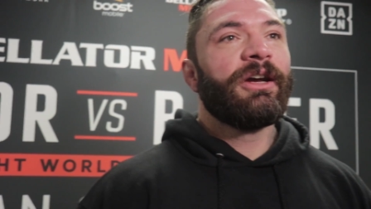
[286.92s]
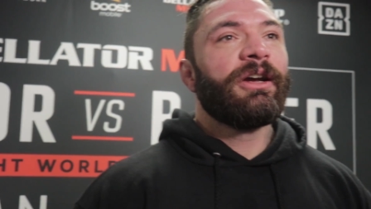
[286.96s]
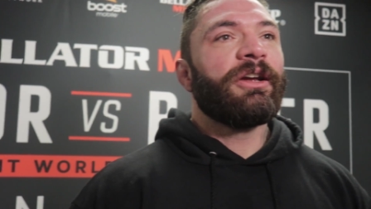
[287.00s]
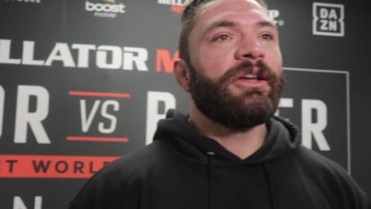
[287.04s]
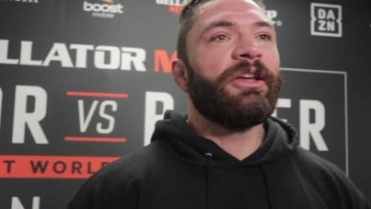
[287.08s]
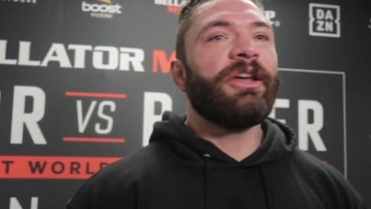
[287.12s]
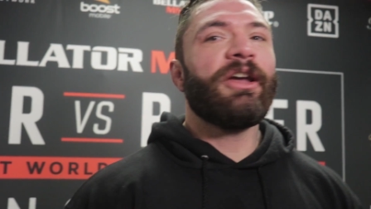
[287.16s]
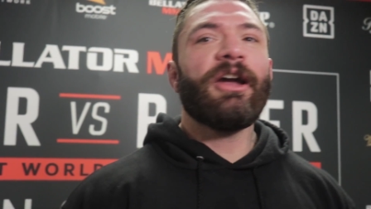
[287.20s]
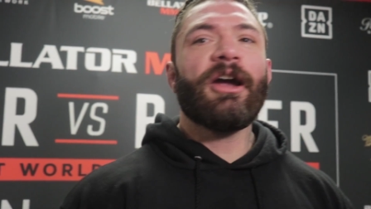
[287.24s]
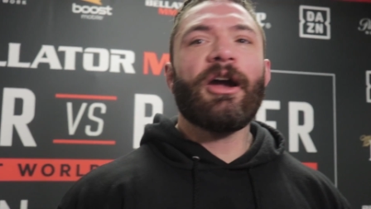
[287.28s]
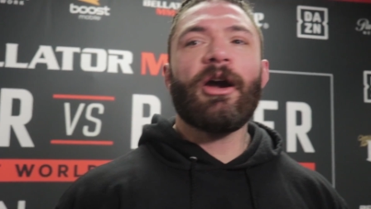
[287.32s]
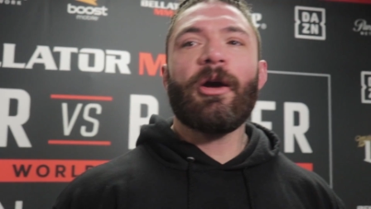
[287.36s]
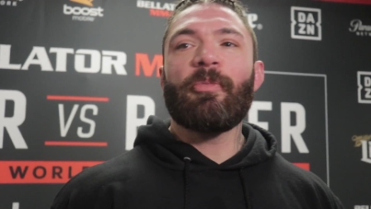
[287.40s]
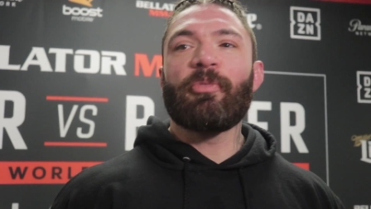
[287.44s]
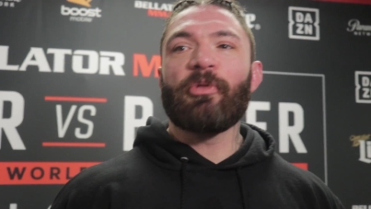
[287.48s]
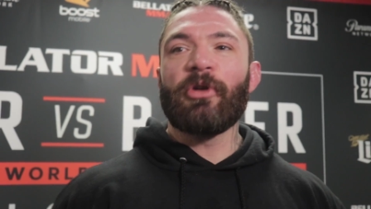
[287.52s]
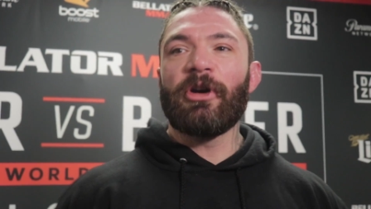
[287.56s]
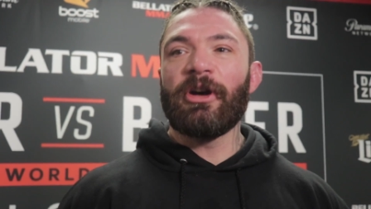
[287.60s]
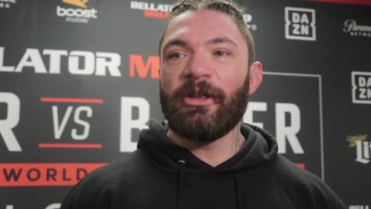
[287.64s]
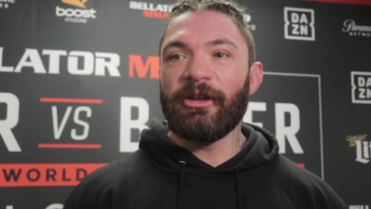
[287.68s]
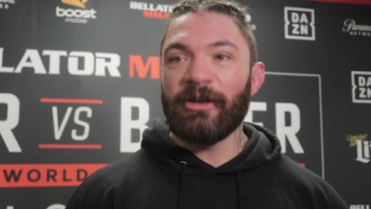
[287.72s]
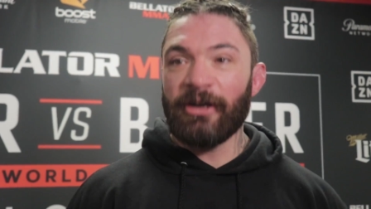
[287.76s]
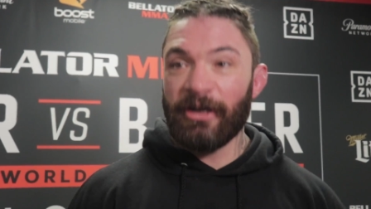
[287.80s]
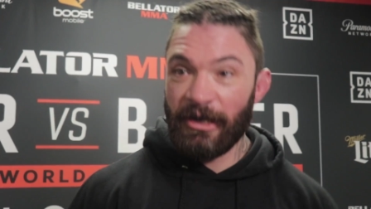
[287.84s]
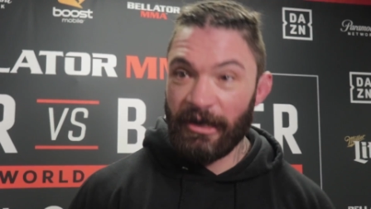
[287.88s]
Yeah,
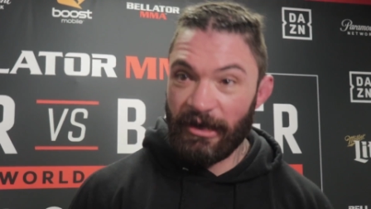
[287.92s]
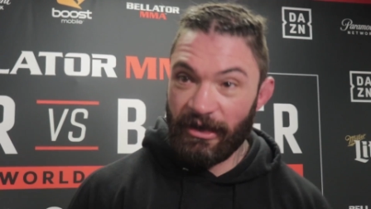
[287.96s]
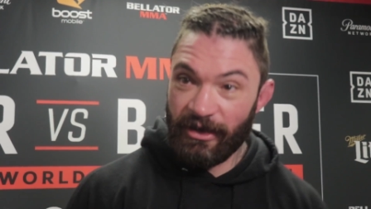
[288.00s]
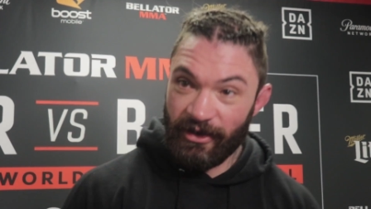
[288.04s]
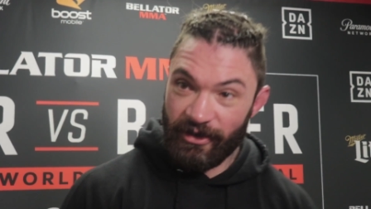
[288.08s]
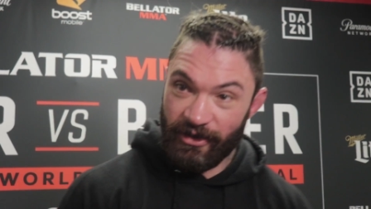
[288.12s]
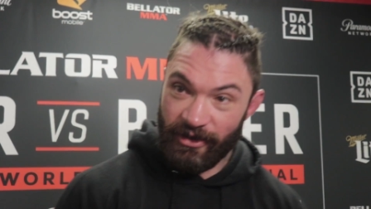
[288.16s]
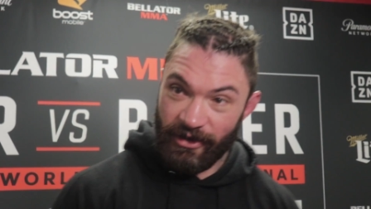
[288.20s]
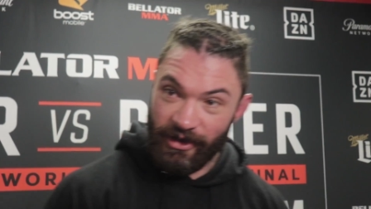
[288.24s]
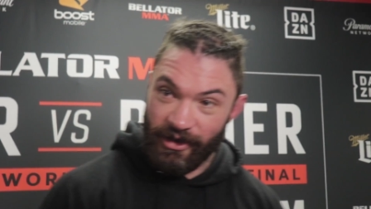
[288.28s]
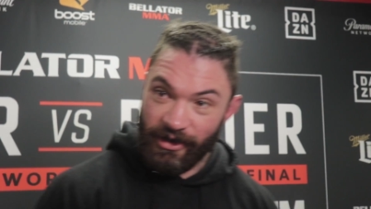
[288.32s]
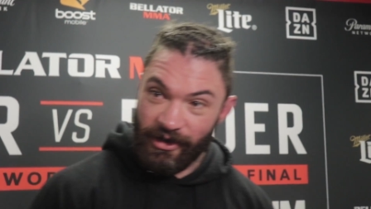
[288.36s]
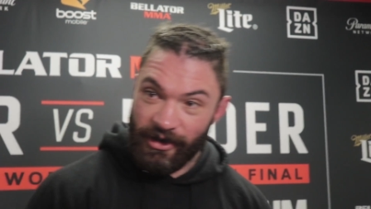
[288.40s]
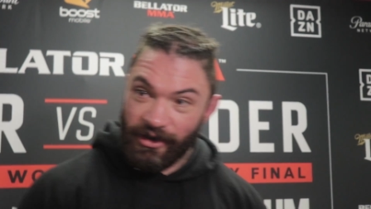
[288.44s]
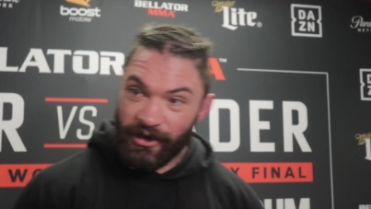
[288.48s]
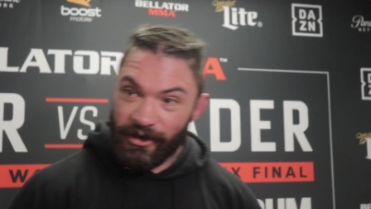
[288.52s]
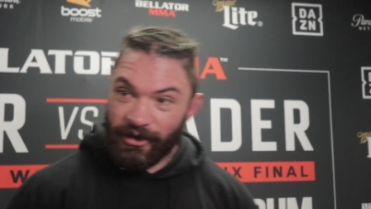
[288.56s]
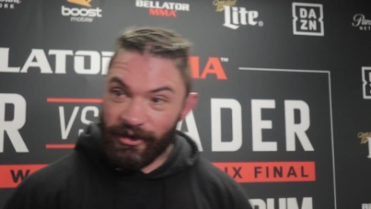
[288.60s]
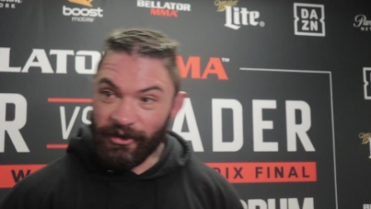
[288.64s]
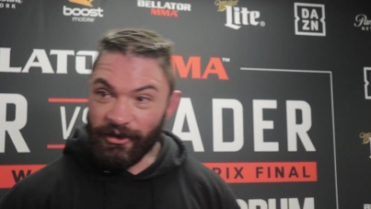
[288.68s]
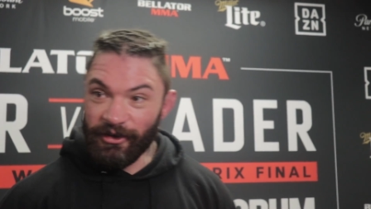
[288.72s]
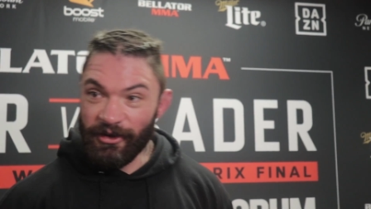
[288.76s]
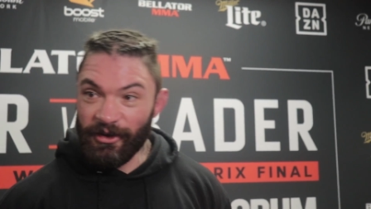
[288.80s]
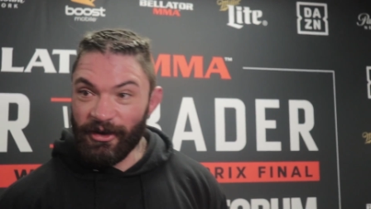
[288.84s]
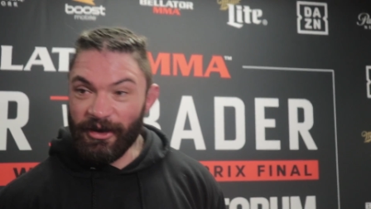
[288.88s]
brother.
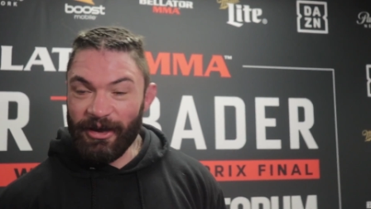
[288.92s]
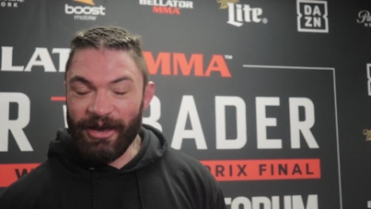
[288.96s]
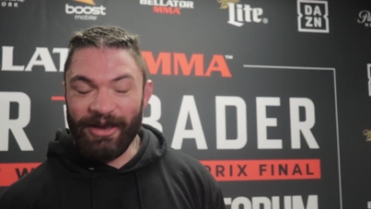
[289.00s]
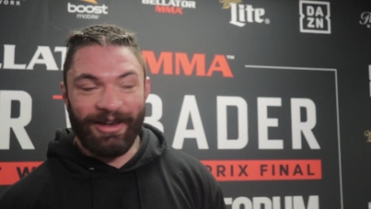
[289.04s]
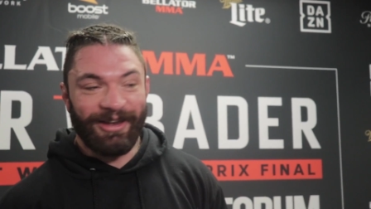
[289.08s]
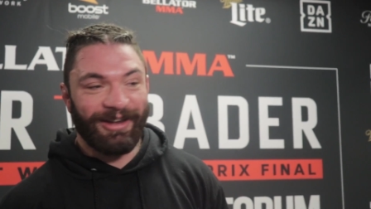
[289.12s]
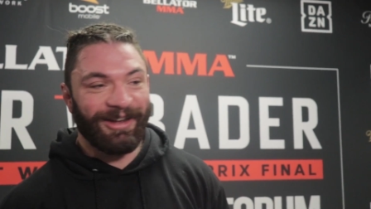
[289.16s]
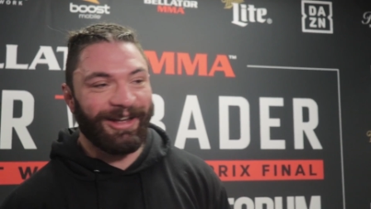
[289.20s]
You know,